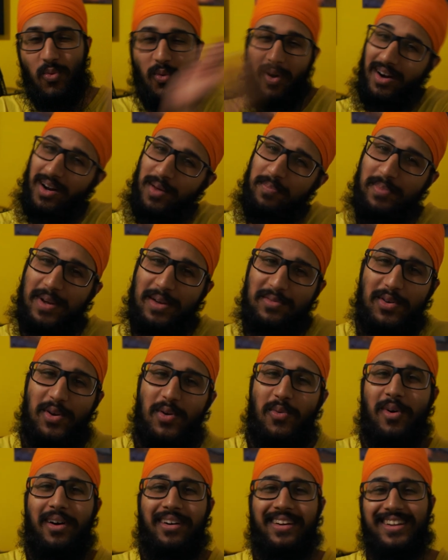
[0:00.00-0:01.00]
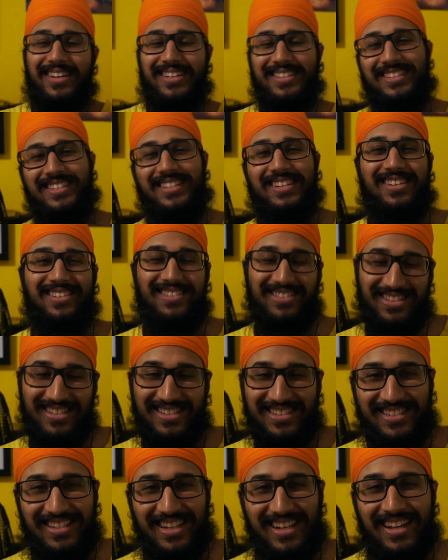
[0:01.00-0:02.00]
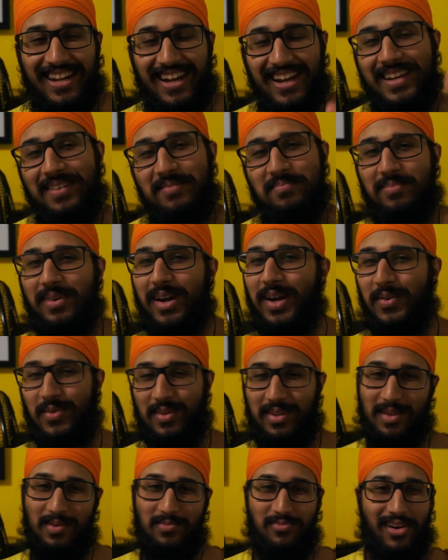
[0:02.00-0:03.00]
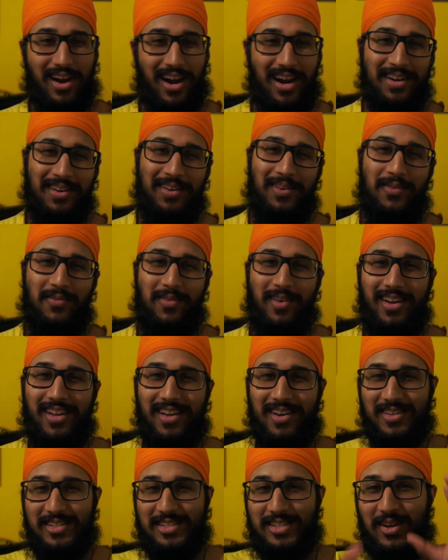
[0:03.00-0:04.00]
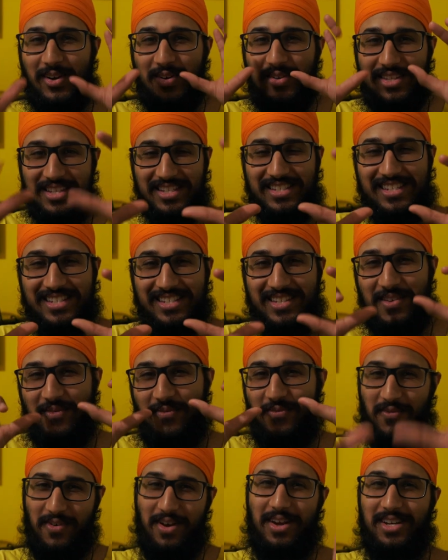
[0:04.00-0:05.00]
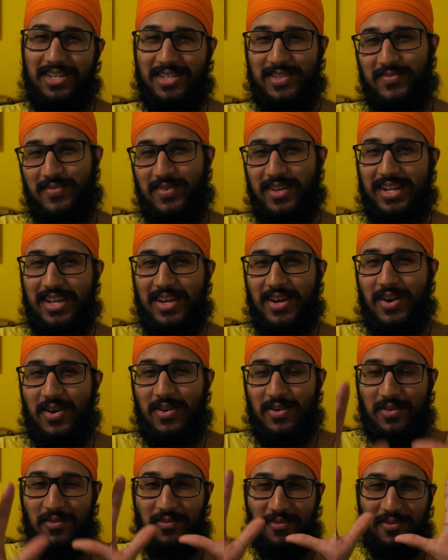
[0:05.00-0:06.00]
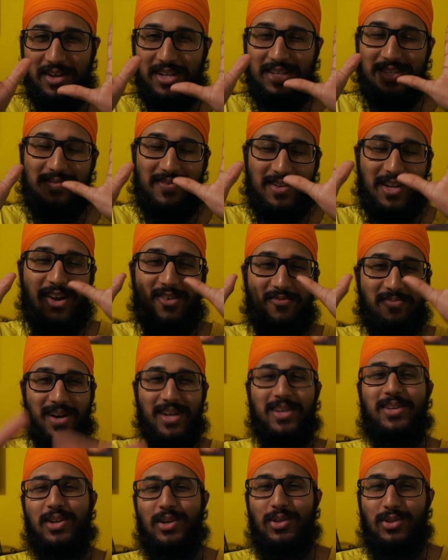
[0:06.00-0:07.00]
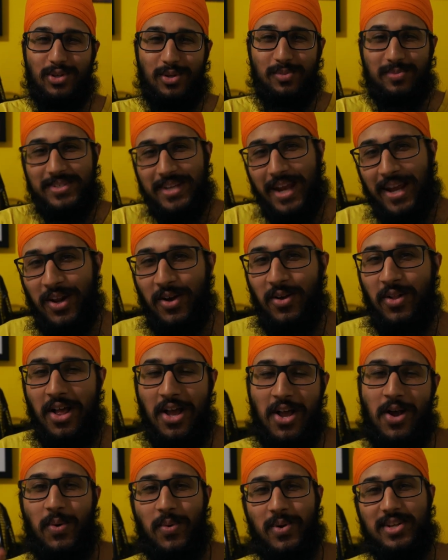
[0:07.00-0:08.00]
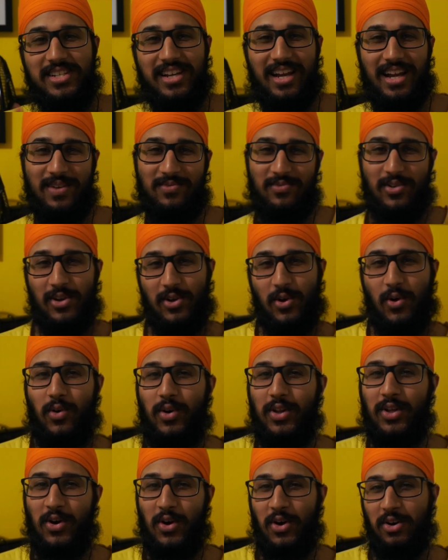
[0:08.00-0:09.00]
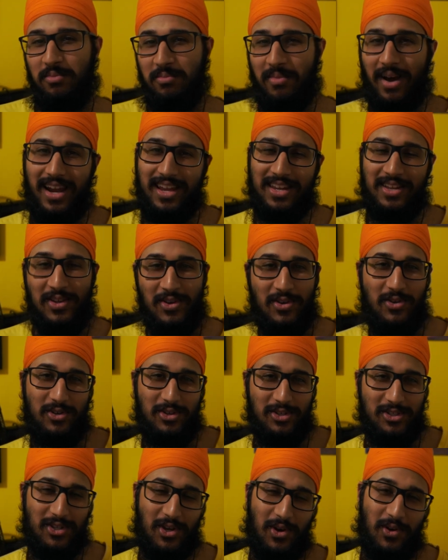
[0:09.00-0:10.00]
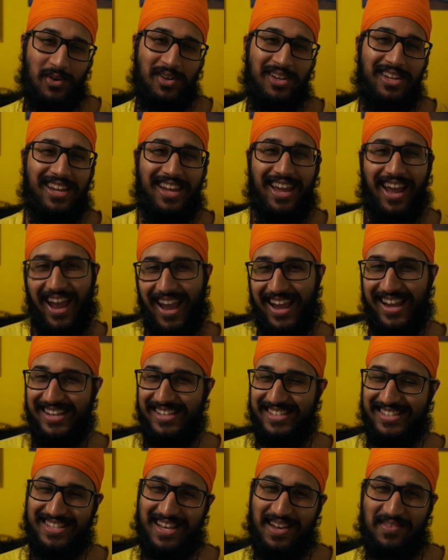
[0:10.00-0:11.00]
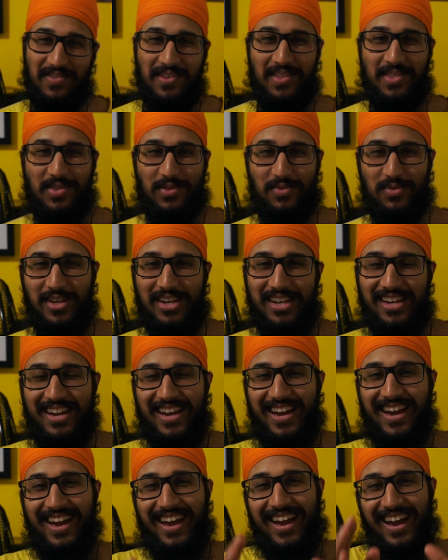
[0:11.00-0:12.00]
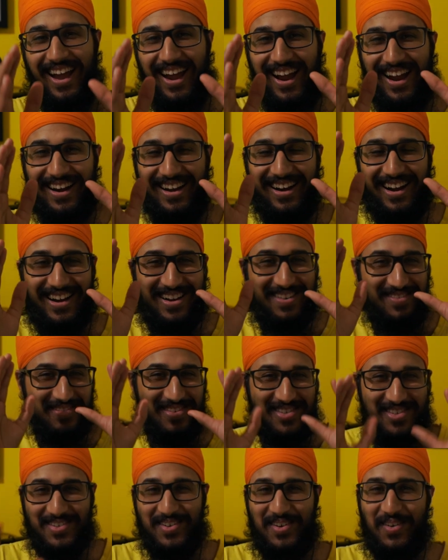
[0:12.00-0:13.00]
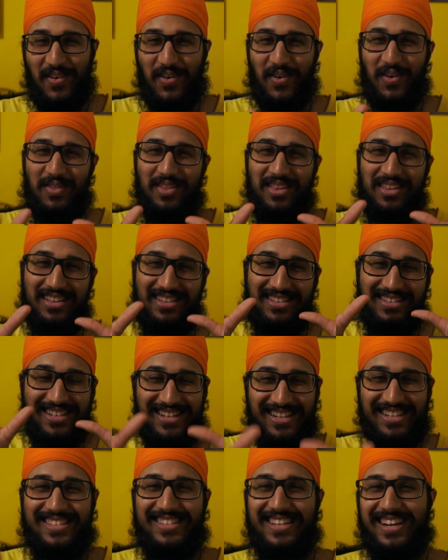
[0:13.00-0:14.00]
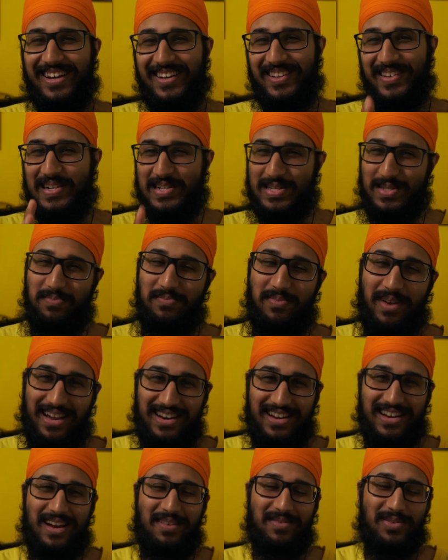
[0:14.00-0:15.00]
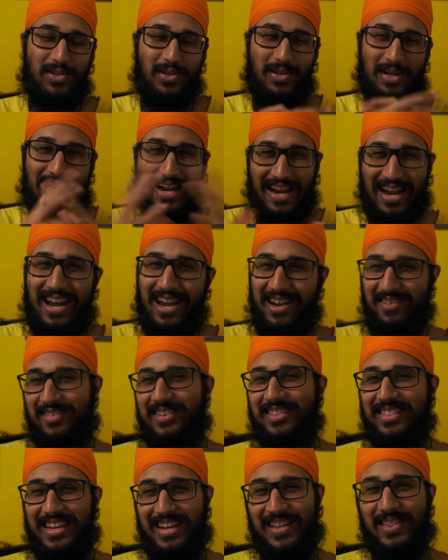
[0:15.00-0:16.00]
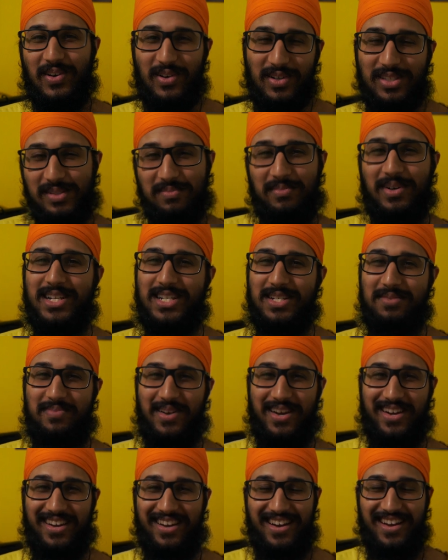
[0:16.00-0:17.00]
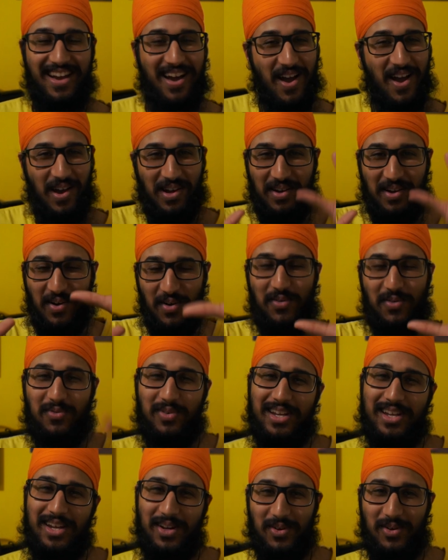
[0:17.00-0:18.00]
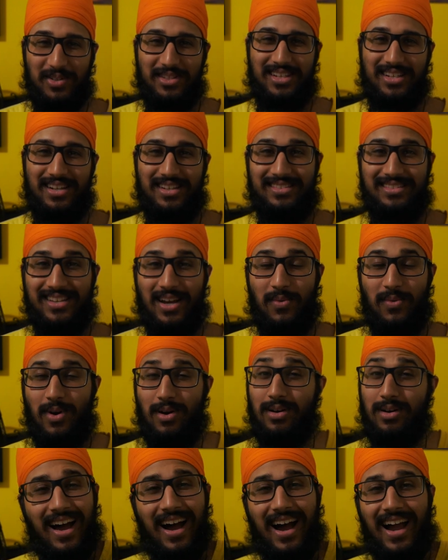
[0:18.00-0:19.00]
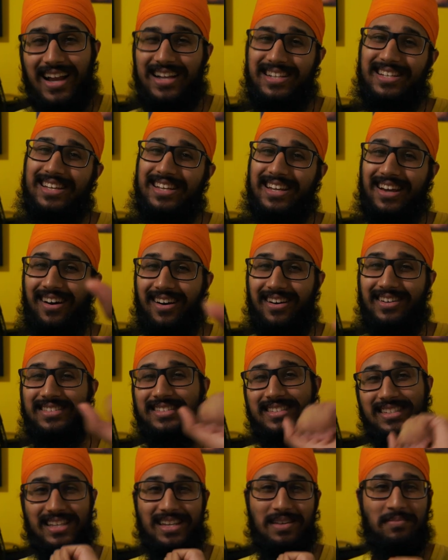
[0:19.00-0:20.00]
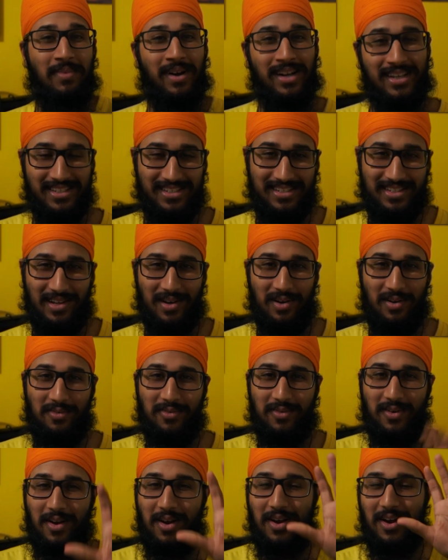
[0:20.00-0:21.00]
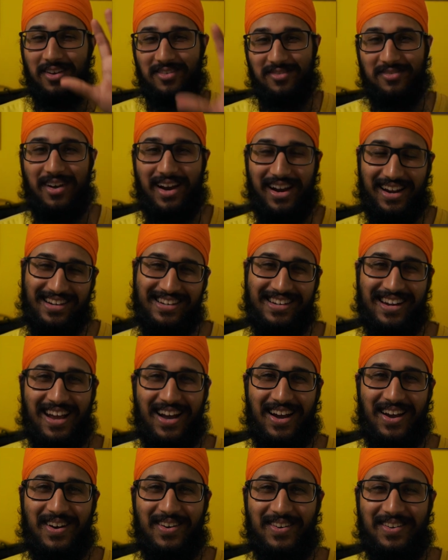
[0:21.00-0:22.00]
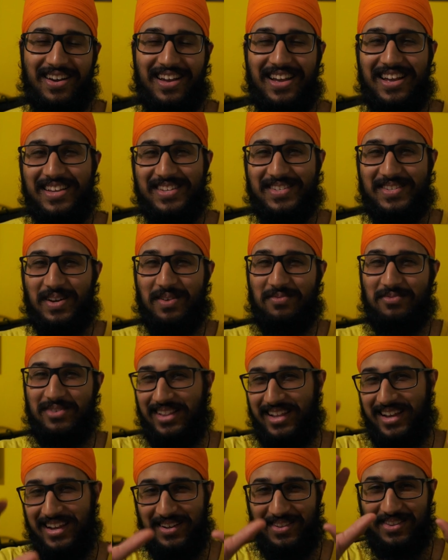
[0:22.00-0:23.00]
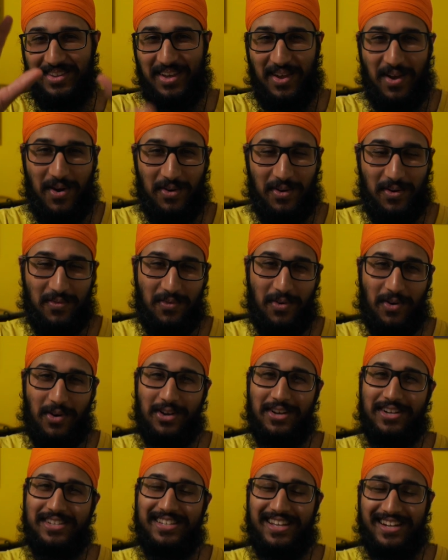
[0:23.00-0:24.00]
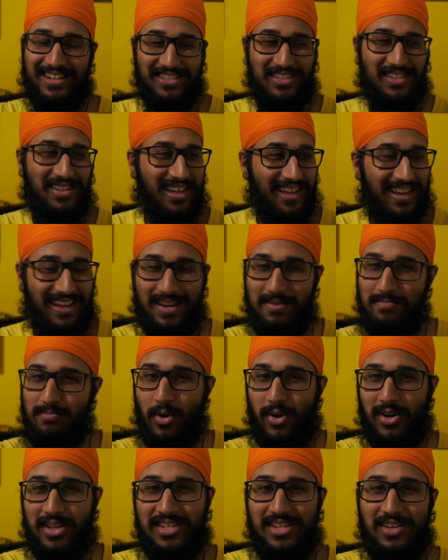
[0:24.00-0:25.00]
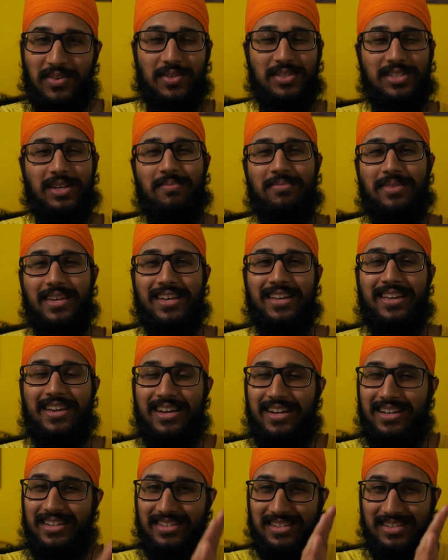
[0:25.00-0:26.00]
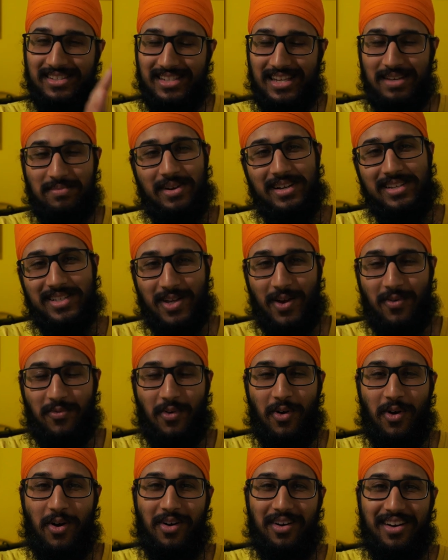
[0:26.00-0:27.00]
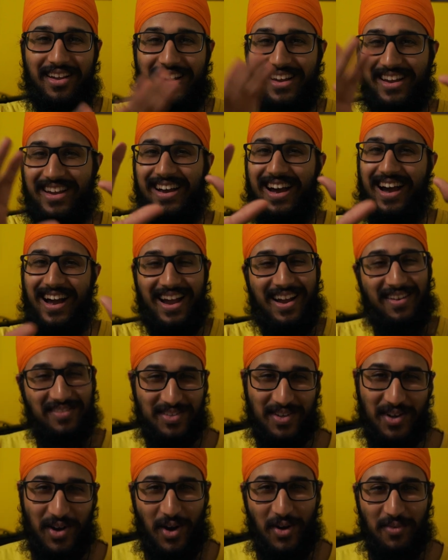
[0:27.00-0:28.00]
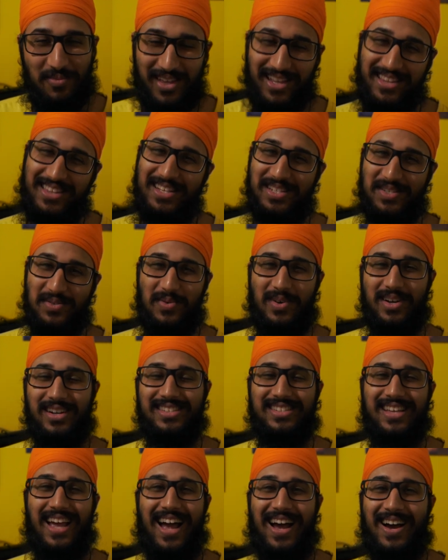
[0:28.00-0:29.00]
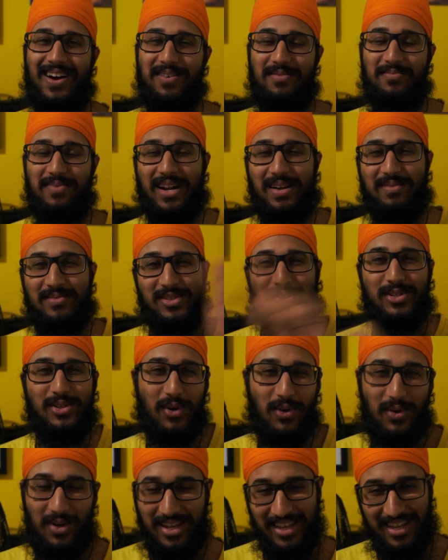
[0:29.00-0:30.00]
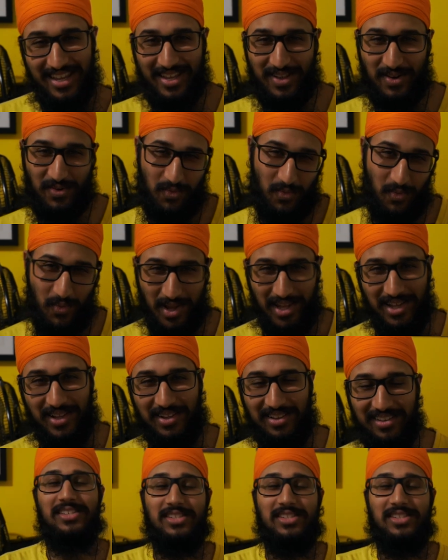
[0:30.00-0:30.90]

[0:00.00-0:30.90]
What up everyone, it's Kirtan Singh and I am back with a brand new video. So this is the first video of my YouTube channel, which I am recording on my new Sony a7 III. And I'm sure the detail looks better, I'm sure everything looks much better. Hopefully it all turns out well. I actually can't see myself right now, so I'm relying on the autofocus, and until I get a monitor or something to see myself on, I have to hope that this works out, but I'm sure it will.